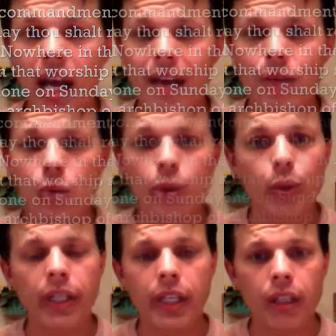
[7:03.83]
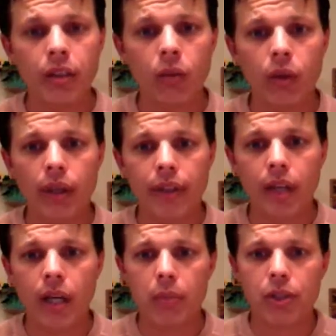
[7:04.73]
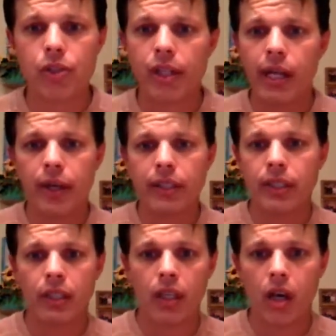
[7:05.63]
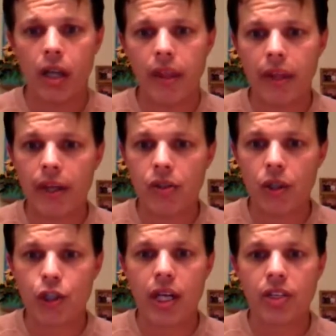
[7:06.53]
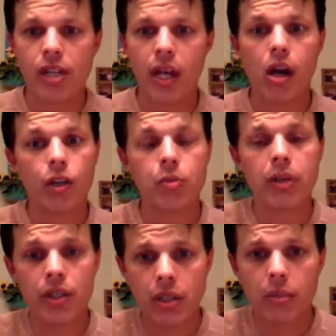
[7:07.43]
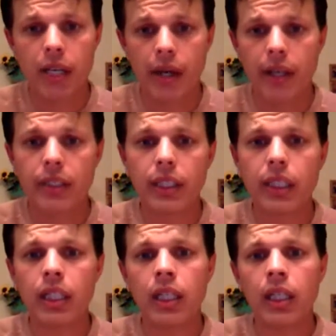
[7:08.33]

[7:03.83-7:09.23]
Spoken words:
I have to agree with Mr. Carrington on this, or should I say Archbishop Carrington.